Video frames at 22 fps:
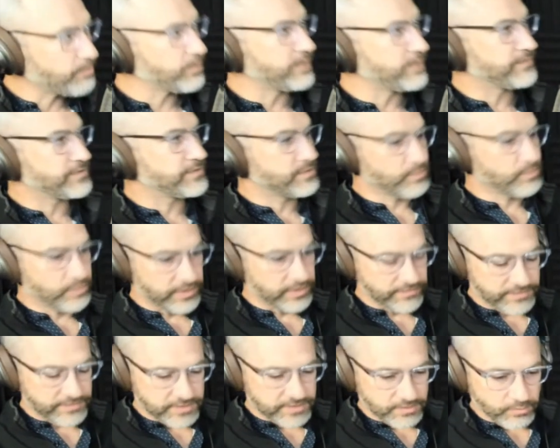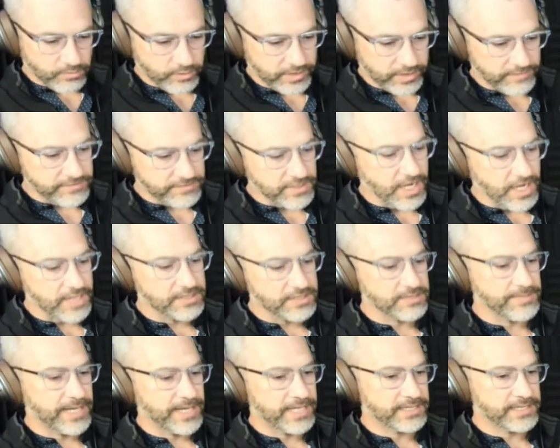We've talked
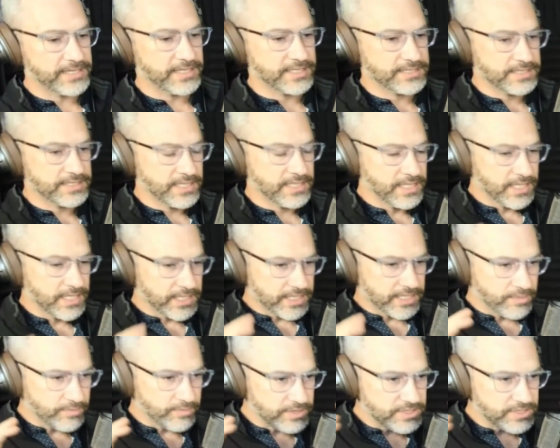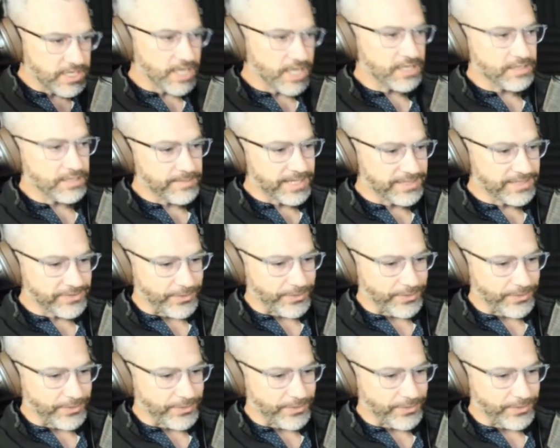about this. Can we talk about the